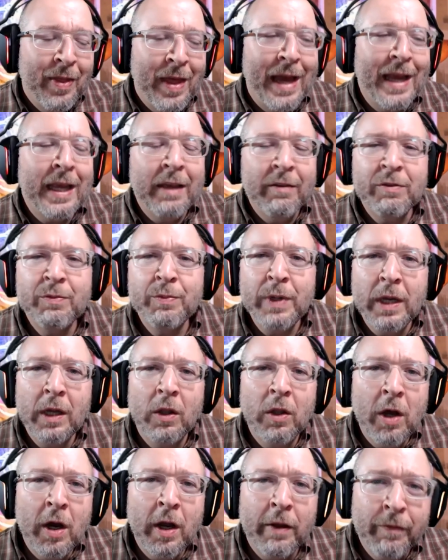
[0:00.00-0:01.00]
that gives me
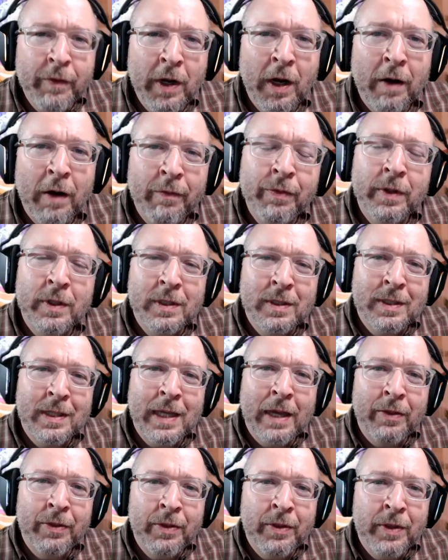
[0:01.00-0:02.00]
a lot of confidence
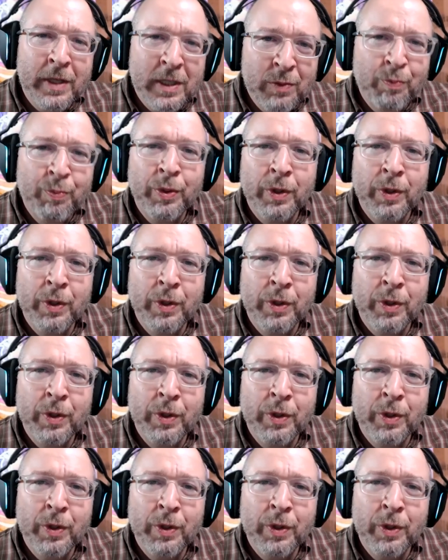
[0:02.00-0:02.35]
that this